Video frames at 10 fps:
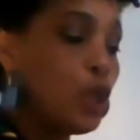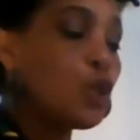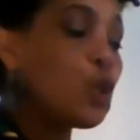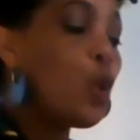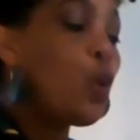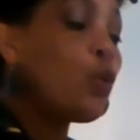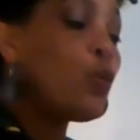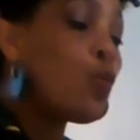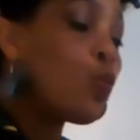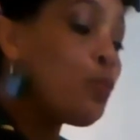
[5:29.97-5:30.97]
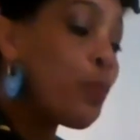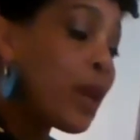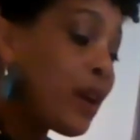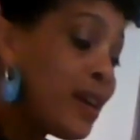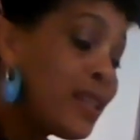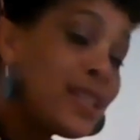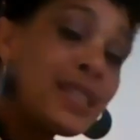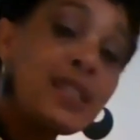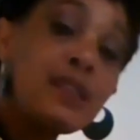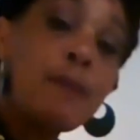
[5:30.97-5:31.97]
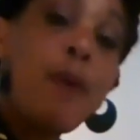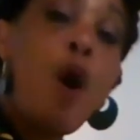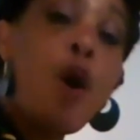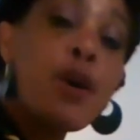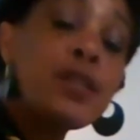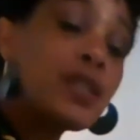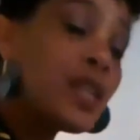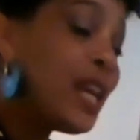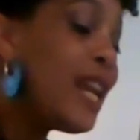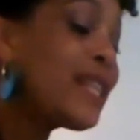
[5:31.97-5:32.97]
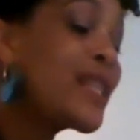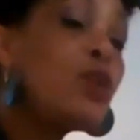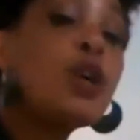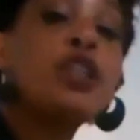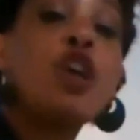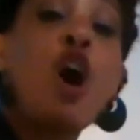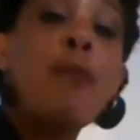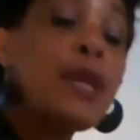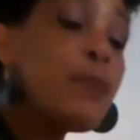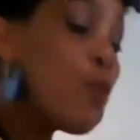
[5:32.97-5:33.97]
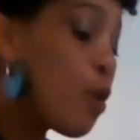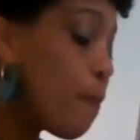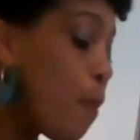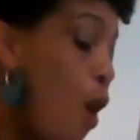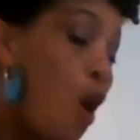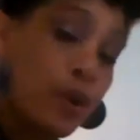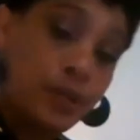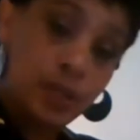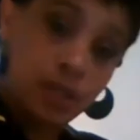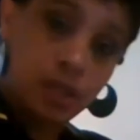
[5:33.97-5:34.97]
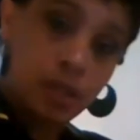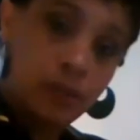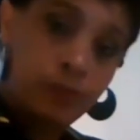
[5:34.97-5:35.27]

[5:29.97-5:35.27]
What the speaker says: So because this is the parts, let's look at how many more parts